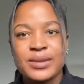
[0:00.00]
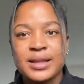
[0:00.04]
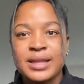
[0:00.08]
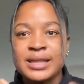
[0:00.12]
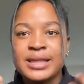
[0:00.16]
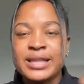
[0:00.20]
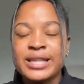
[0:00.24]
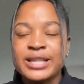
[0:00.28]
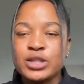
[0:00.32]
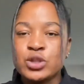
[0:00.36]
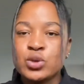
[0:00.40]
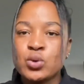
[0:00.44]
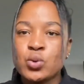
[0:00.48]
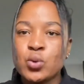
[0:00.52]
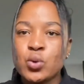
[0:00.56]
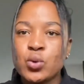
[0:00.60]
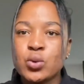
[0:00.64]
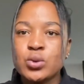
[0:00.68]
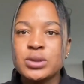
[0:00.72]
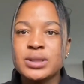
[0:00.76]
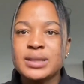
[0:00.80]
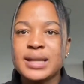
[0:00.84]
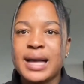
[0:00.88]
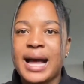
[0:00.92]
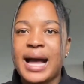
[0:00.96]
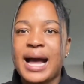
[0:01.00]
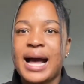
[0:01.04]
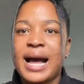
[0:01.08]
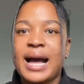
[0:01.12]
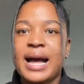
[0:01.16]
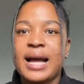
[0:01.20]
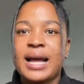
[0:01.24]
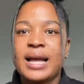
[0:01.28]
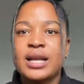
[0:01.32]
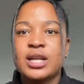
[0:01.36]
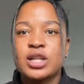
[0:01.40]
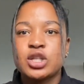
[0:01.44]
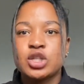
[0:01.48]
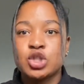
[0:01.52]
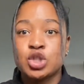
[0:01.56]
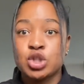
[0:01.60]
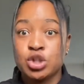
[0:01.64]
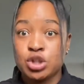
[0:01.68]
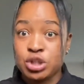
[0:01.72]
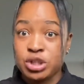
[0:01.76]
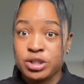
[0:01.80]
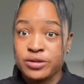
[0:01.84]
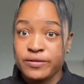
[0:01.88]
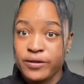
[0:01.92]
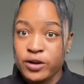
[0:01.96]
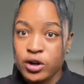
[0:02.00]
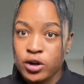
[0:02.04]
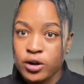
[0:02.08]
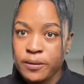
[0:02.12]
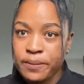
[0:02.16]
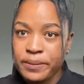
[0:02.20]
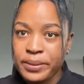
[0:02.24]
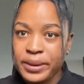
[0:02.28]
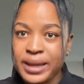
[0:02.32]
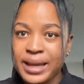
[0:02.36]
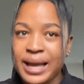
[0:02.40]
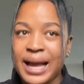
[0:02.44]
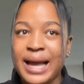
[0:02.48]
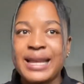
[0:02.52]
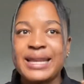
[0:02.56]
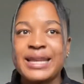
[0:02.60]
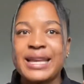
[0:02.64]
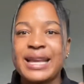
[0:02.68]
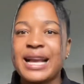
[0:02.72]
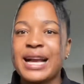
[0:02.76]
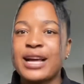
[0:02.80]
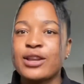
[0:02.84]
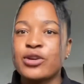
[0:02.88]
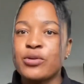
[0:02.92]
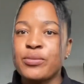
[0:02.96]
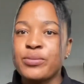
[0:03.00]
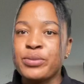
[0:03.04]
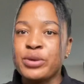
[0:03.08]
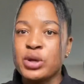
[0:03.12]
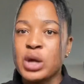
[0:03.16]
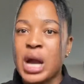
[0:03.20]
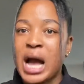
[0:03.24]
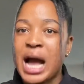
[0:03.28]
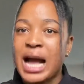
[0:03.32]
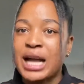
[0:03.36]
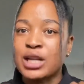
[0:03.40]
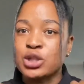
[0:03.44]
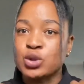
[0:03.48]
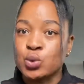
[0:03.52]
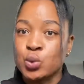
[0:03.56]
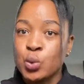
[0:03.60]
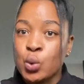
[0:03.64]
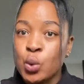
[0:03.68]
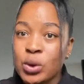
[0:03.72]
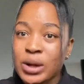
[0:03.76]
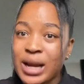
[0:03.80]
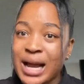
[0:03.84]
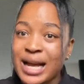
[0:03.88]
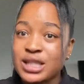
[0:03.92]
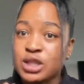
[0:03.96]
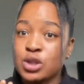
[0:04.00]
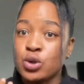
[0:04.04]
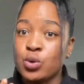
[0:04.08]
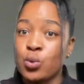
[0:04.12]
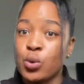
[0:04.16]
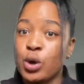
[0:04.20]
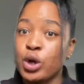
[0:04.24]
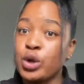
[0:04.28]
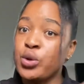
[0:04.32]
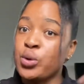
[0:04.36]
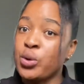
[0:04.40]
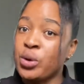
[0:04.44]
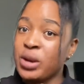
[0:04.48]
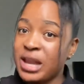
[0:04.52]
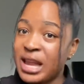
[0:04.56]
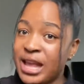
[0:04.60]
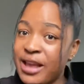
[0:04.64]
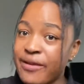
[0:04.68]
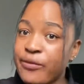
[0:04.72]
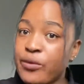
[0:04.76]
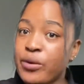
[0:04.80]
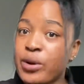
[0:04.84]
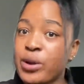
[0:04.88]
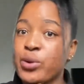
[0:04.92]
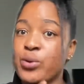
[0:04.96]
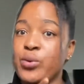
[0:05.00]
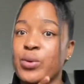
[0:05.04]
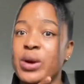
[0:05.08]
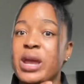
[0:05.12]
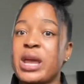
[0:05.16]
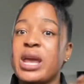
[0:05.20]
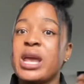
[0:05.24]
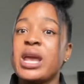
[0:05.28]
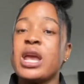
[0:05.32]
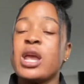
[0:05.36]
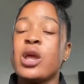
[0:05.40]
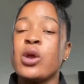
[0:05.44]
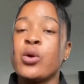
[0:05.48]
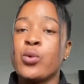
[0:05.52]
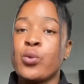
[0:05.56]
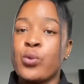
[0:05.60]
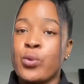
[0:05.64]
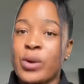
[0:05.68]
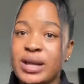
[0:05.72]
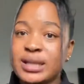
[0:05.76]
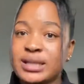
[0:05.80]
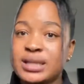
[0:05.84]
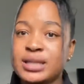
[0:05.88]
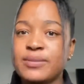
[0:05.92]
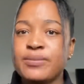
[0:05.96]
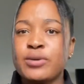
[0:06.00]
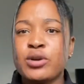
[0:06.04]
The schools are just developing and they cannot be as good as the one you left when you were renting,